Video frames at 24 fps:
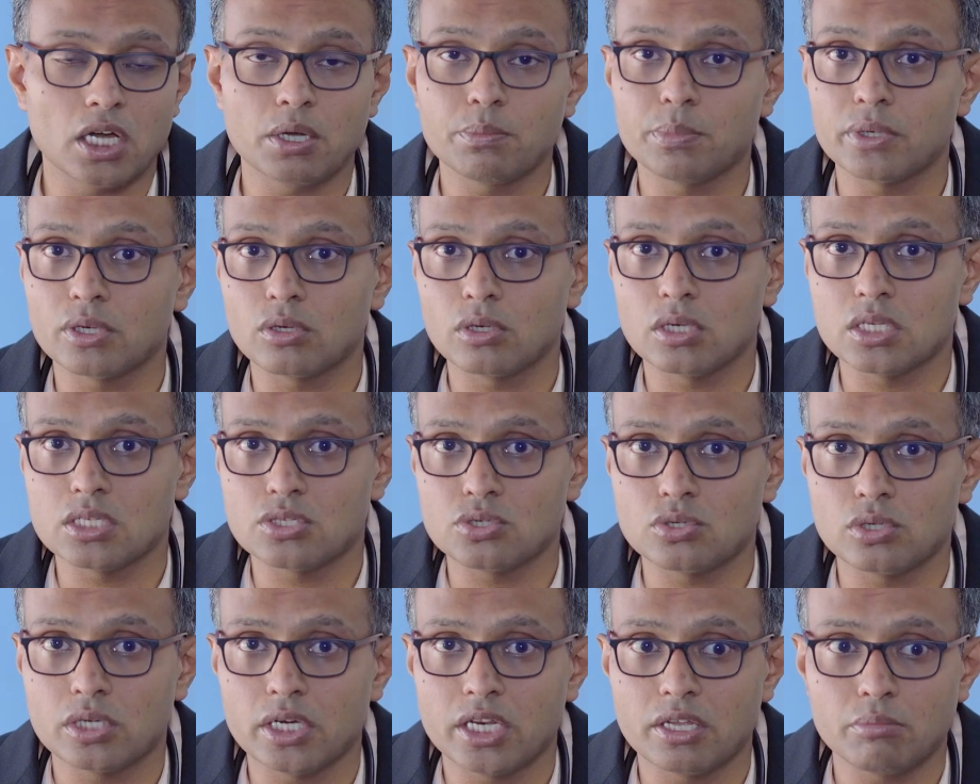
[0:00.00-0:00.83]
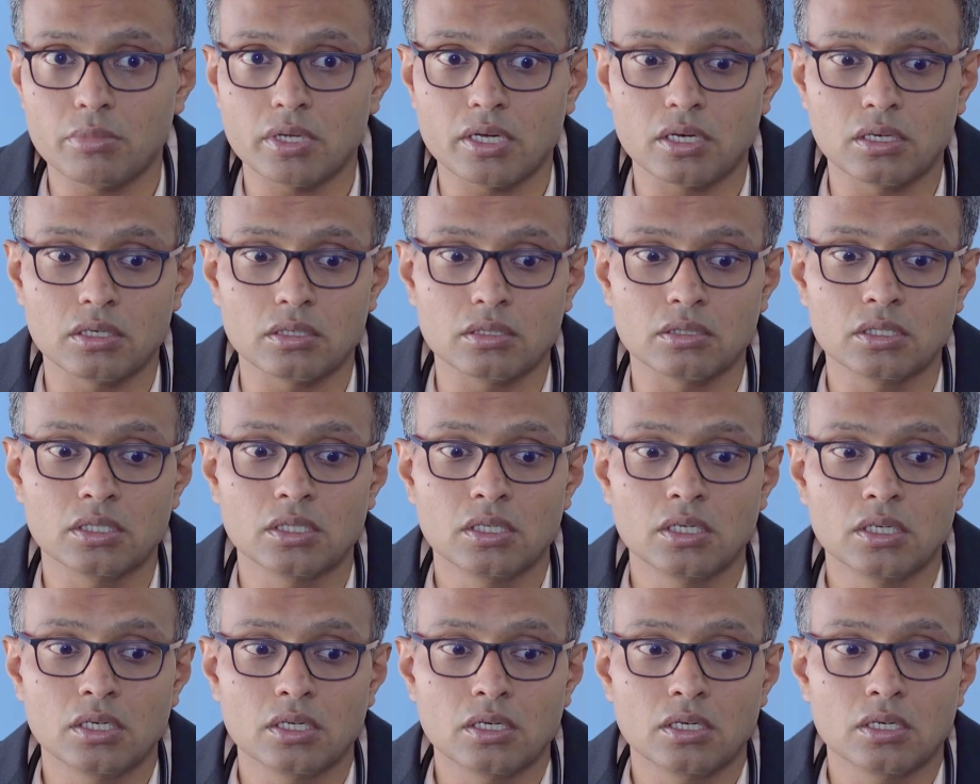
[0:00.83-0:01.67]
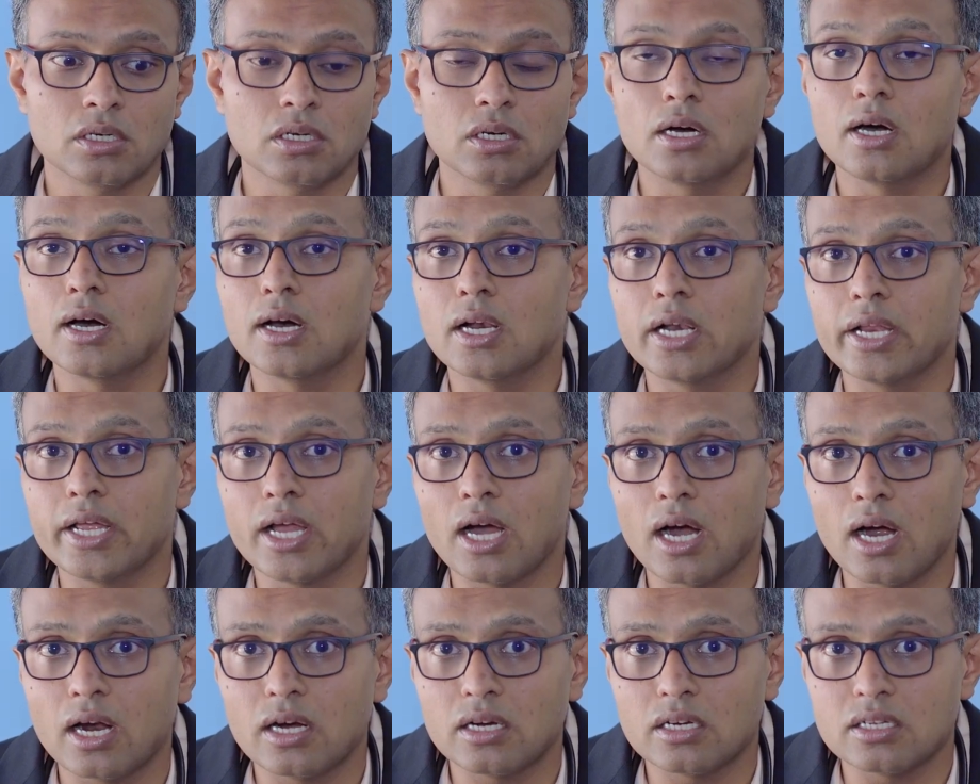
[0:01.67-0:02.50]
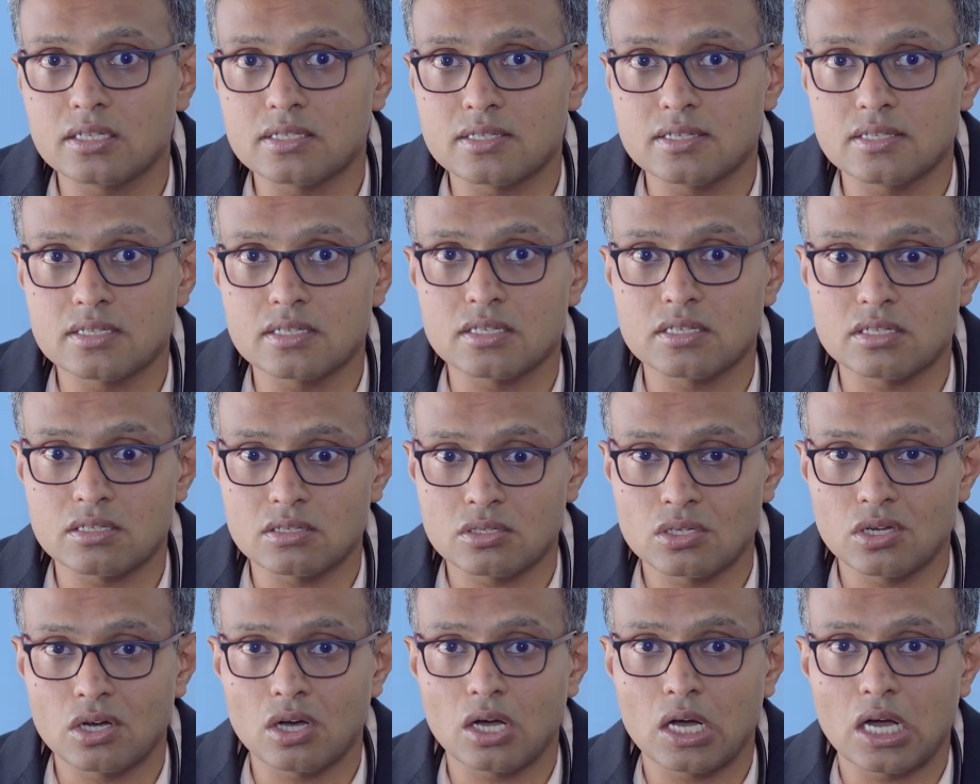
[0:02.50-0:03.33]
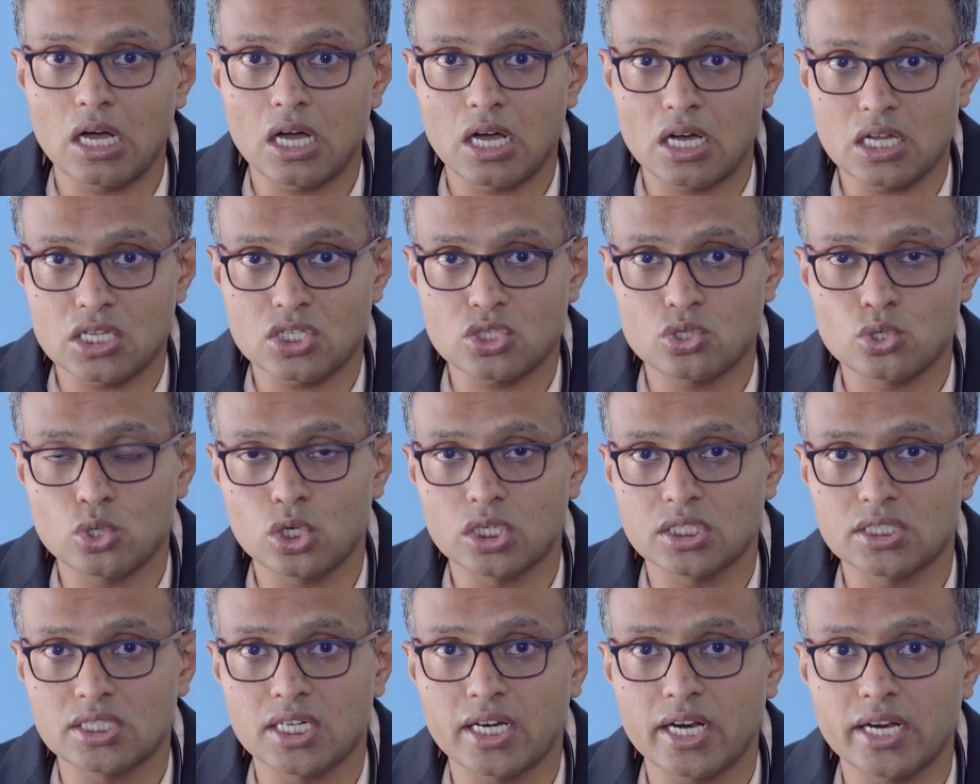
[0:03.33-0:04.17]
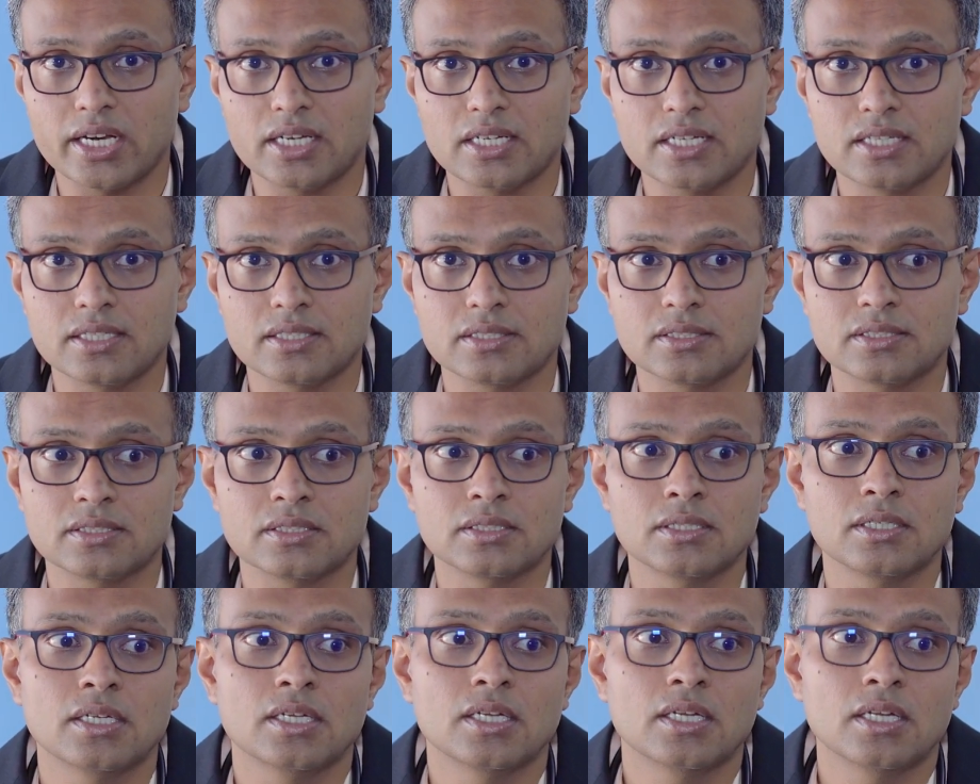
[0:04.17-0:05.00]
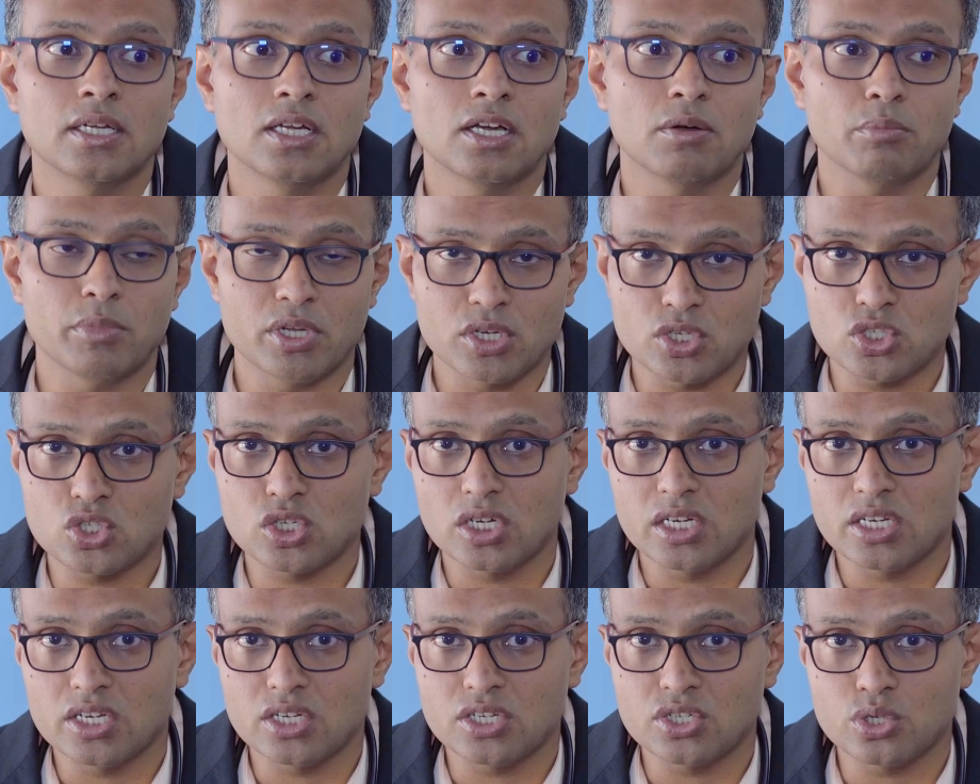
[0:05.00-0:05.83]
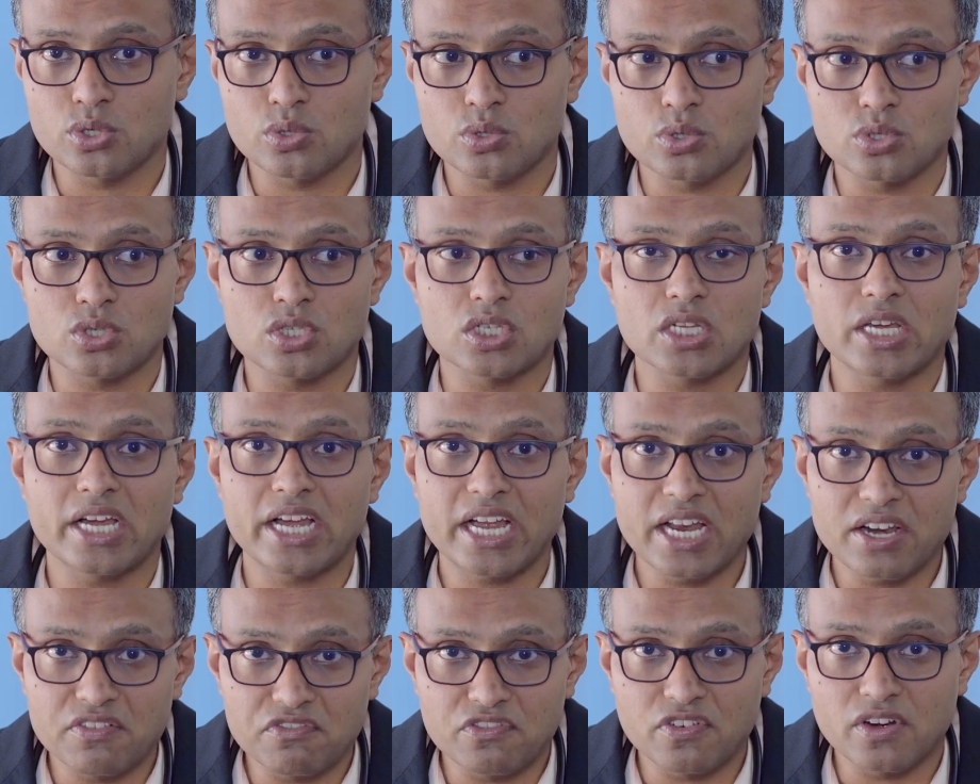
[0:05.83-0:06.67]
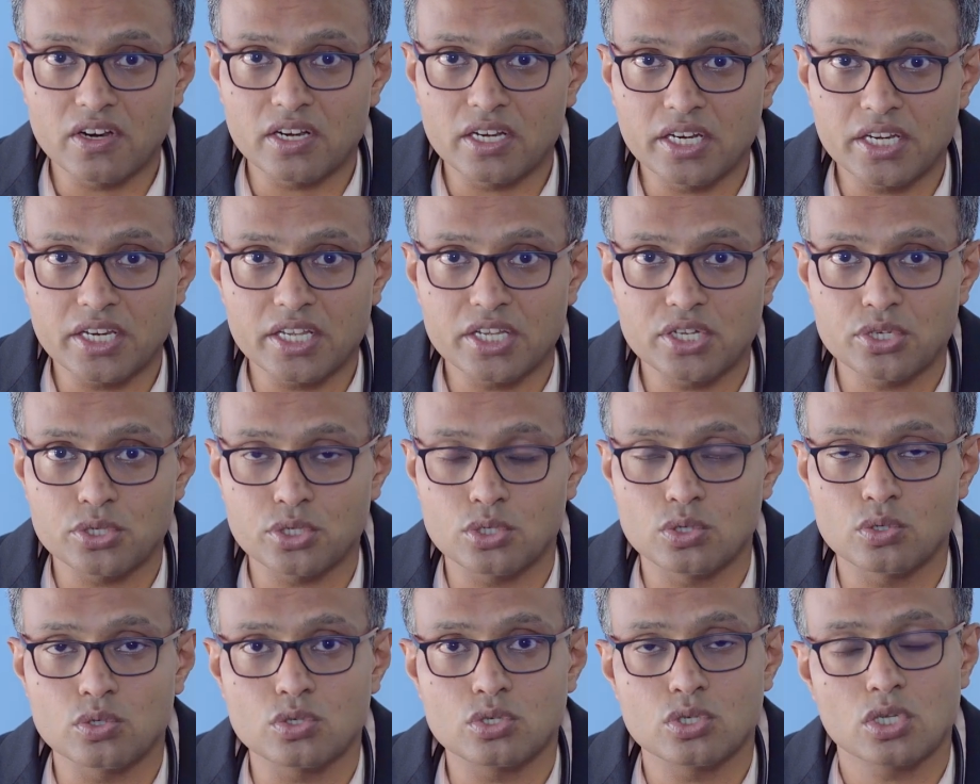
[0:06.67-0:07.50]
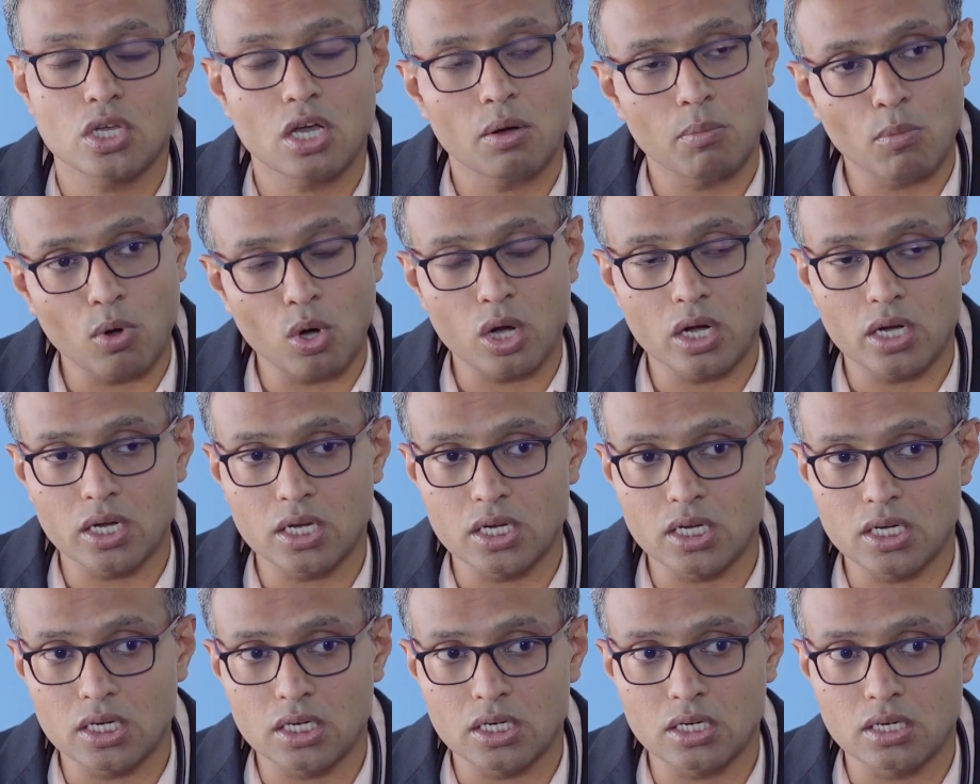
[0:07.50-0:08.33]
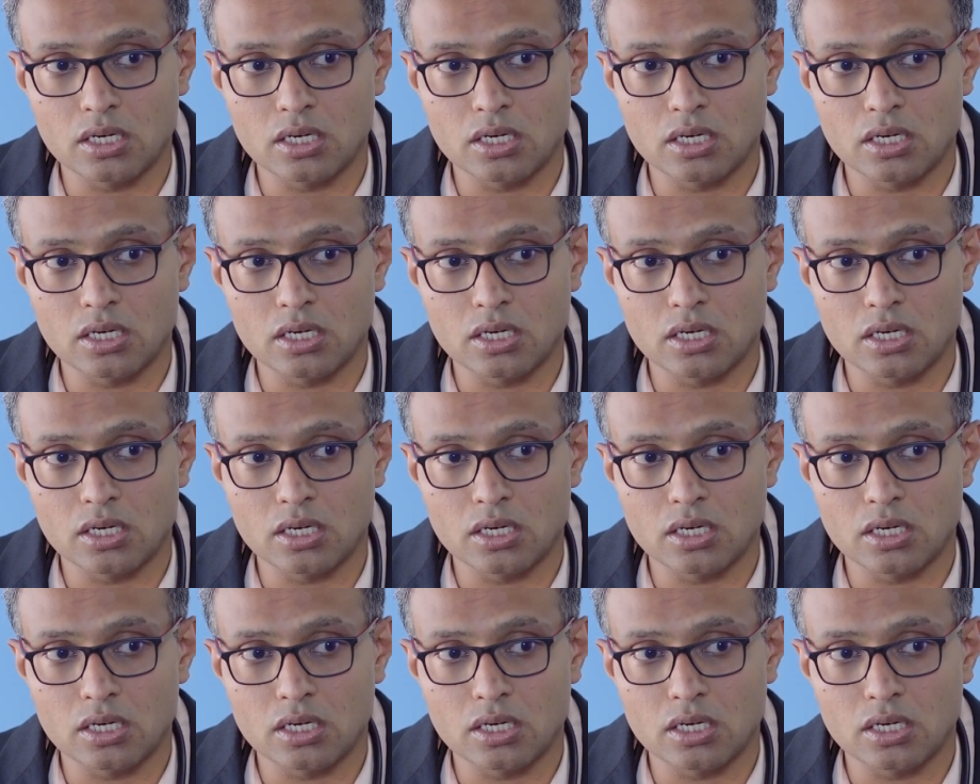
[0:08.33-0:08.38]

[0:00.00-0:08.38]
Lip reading: hypercholesterolemia, early heart diseases, osteoarthritis, menstrual issues, and fertility issues among